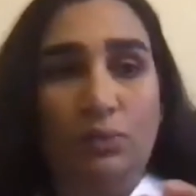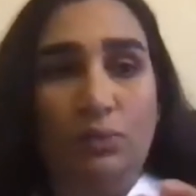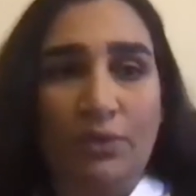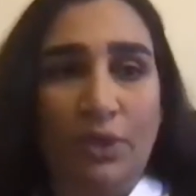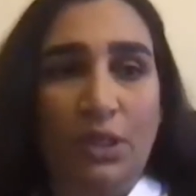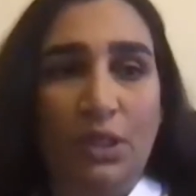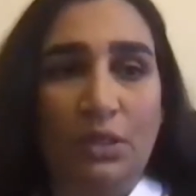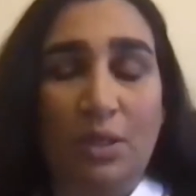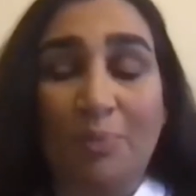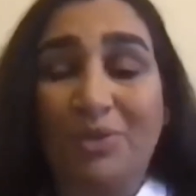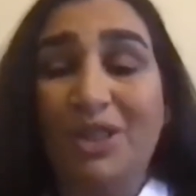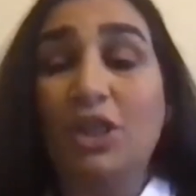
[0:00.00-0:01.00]
more above the
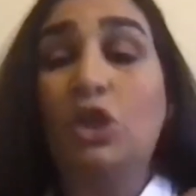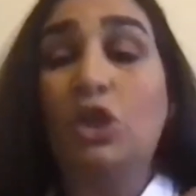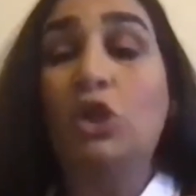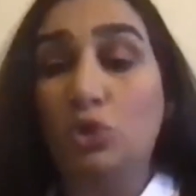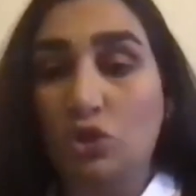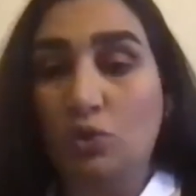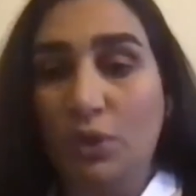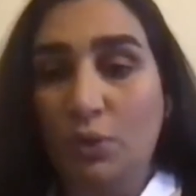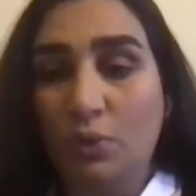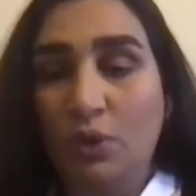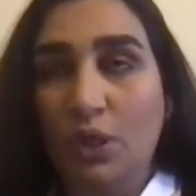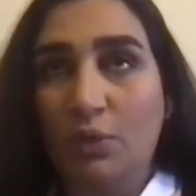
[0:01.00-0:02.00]
line, whether something
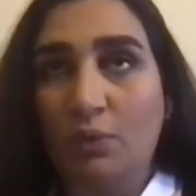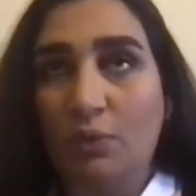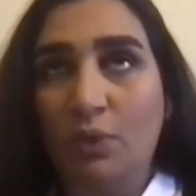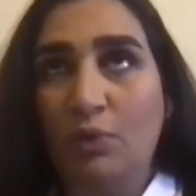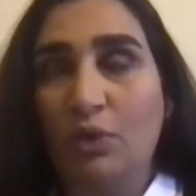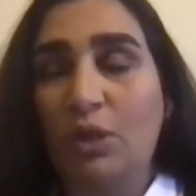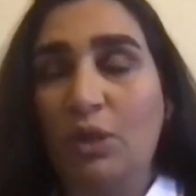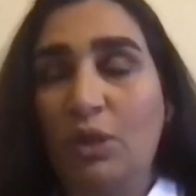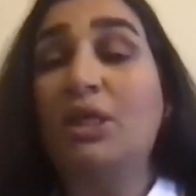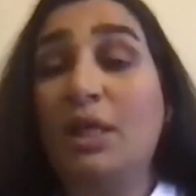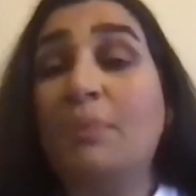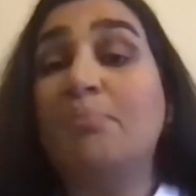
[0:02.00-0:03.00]
huge
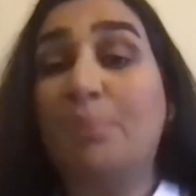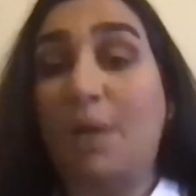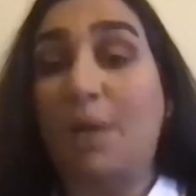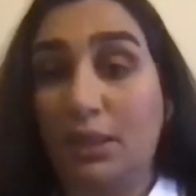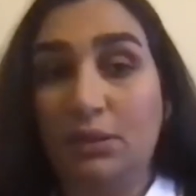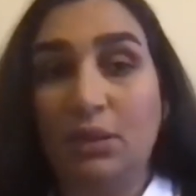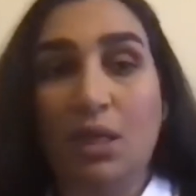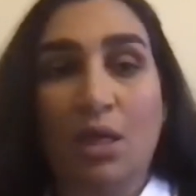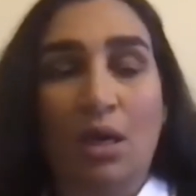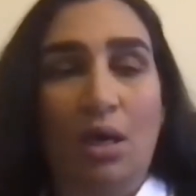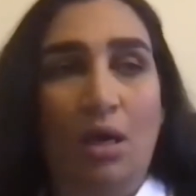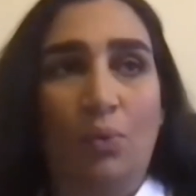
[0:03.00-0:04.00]
with a bigger
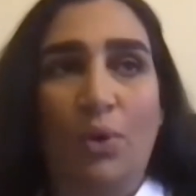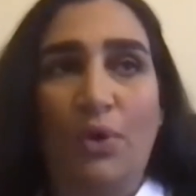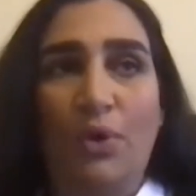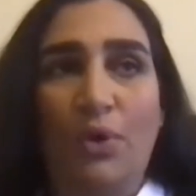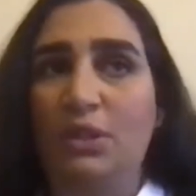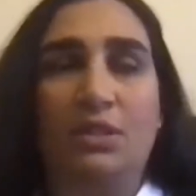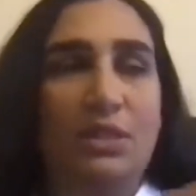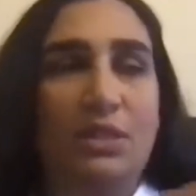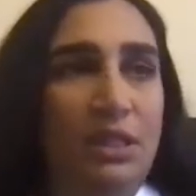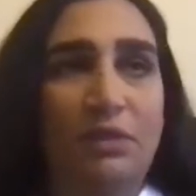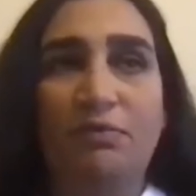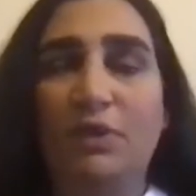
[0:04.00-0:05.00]
impact, whether
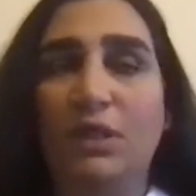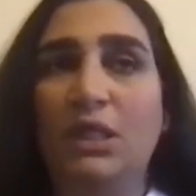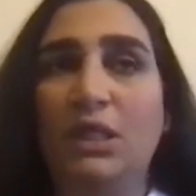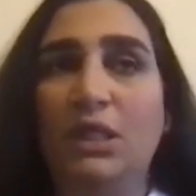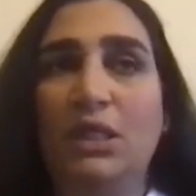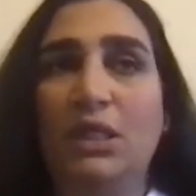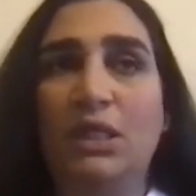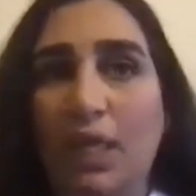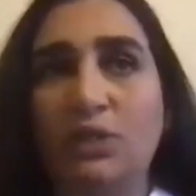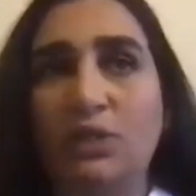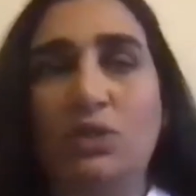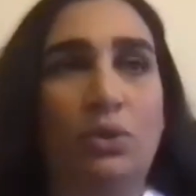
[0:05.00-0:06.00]
it's TV,
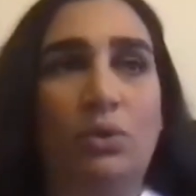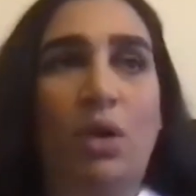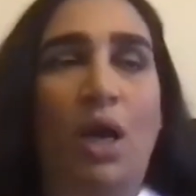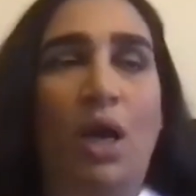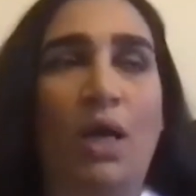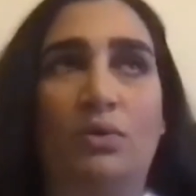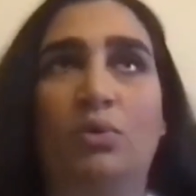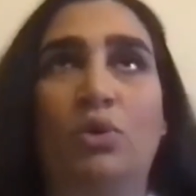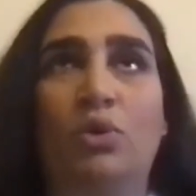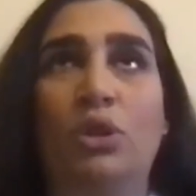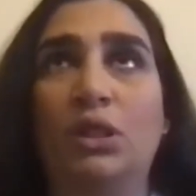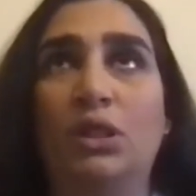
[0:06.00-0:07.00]
radio, I
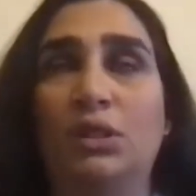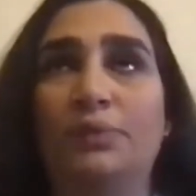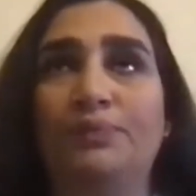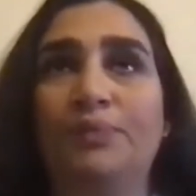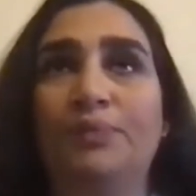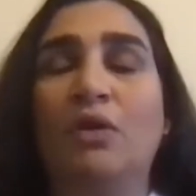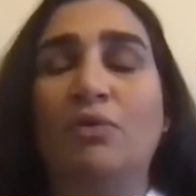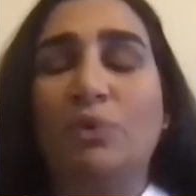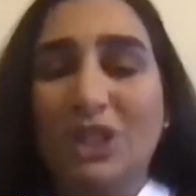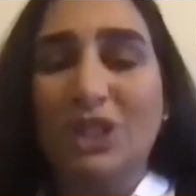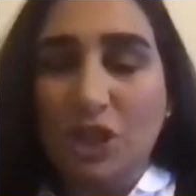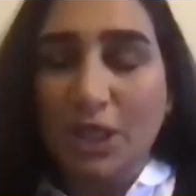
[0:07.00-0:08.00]
don't know, more
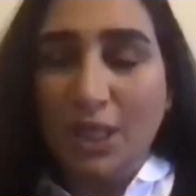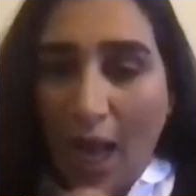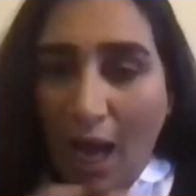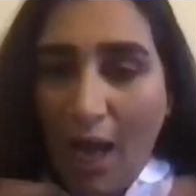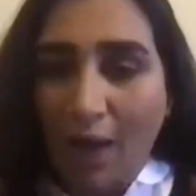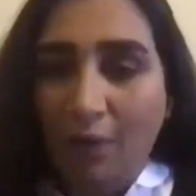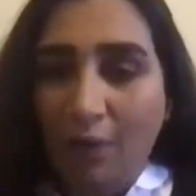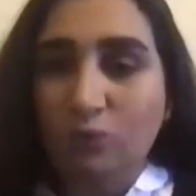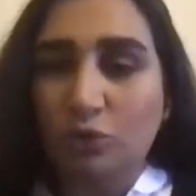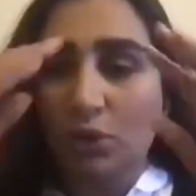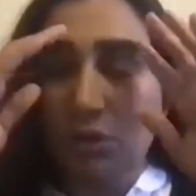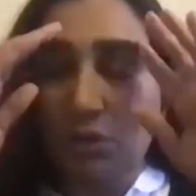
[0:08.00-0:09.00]
reaching
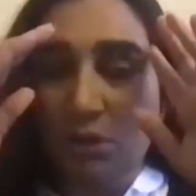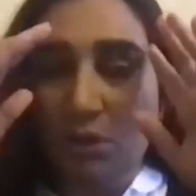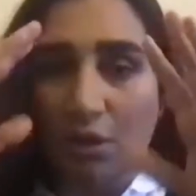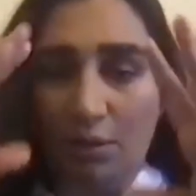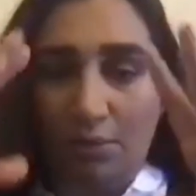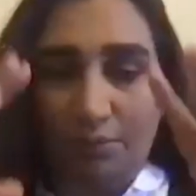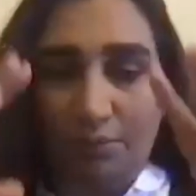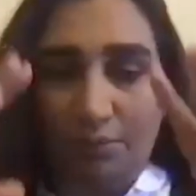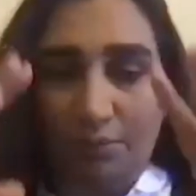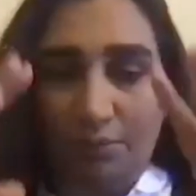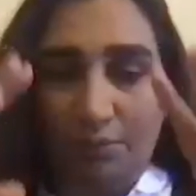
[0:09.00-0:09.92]
out more